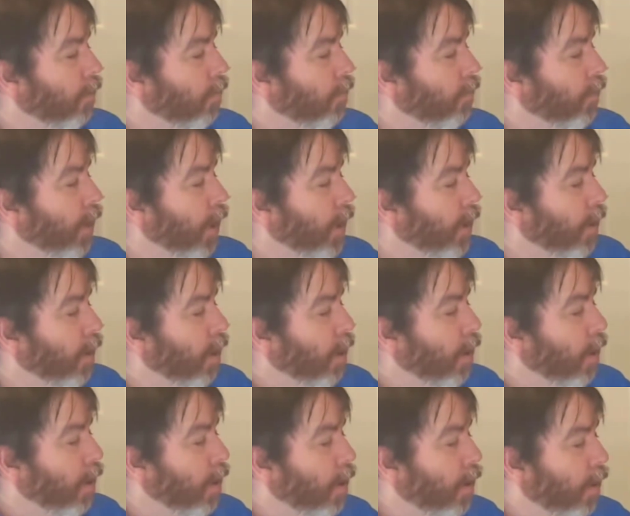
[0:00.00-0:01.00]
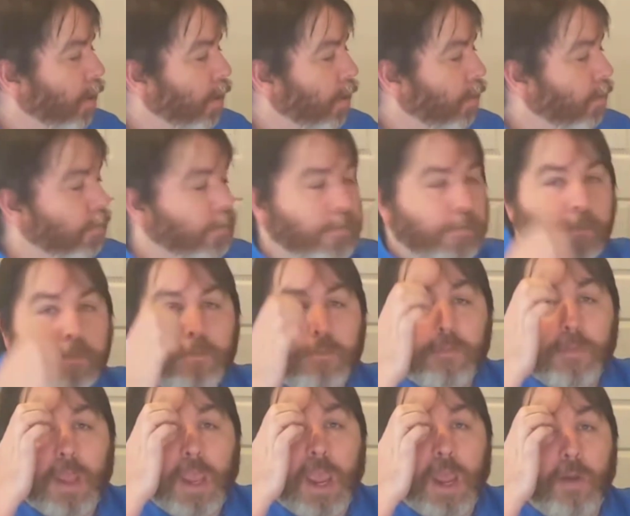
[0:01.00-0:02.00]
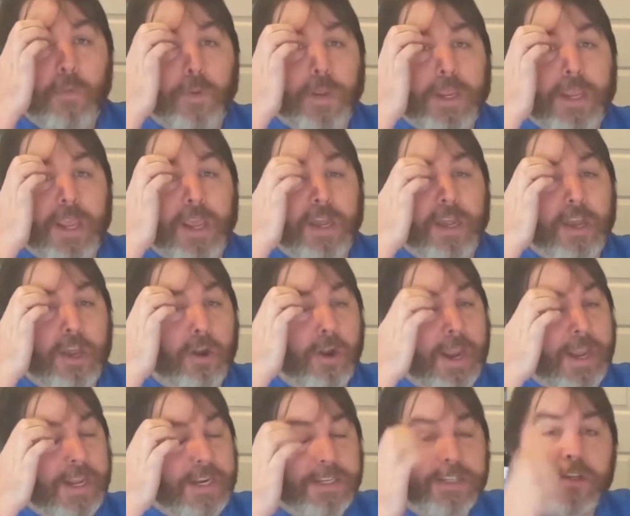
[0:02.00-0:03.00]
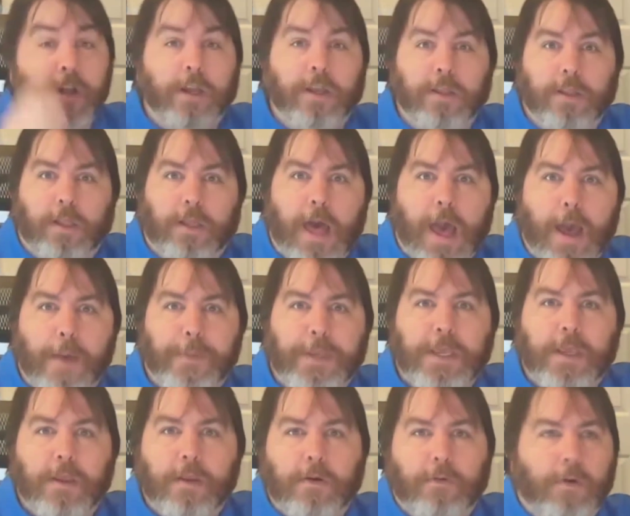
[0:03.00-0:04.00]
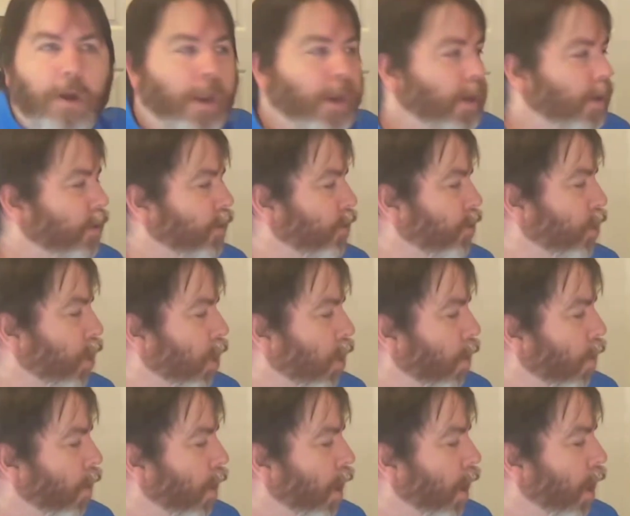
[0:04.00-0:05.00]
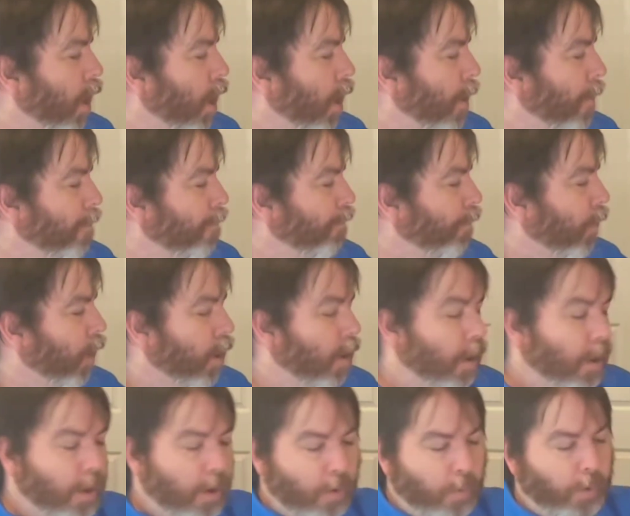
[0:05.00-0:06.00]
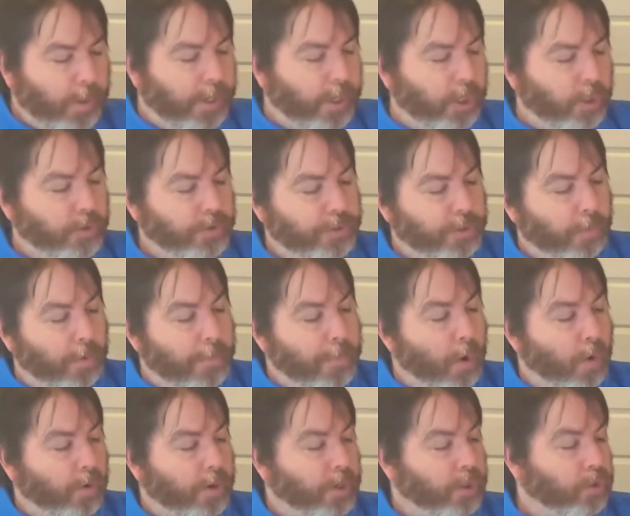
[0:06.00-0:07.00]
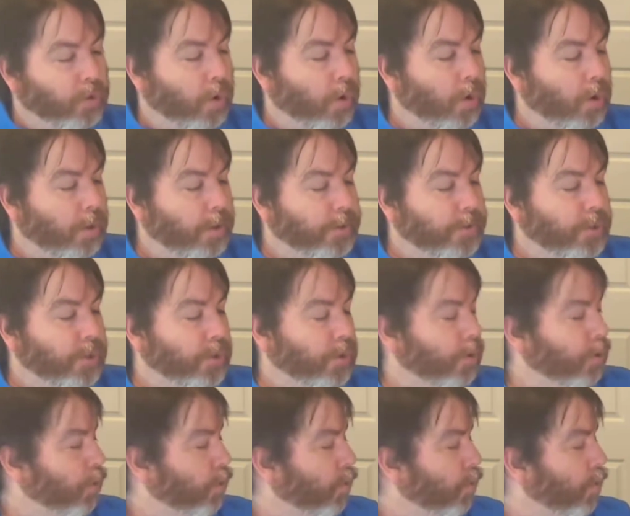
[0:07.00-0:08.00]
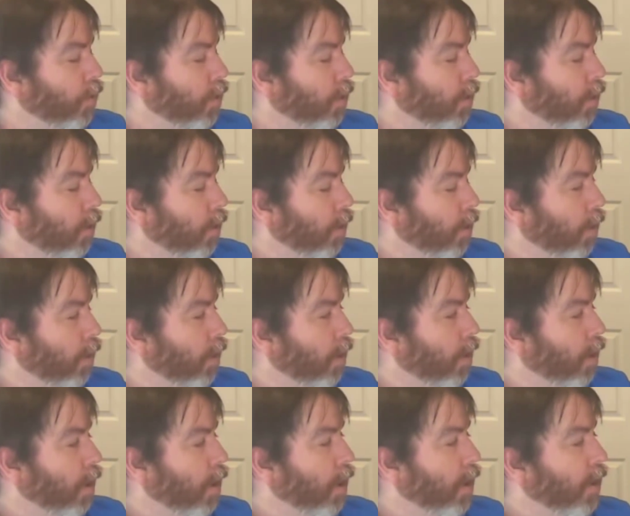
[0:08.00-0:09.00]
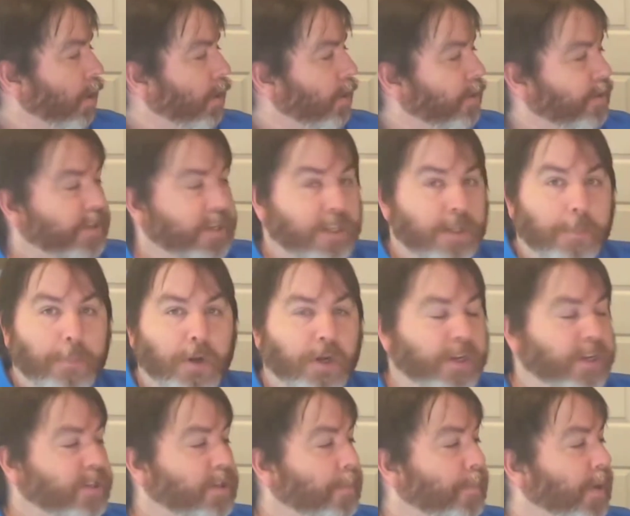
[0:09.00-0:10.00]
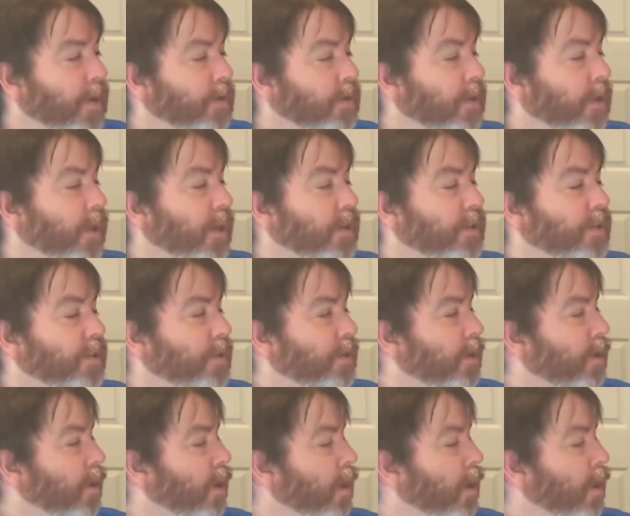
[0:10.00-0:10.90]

Okay. And we get, here I get stuck in the lobby, right? So we can use the remote control to see the participants list.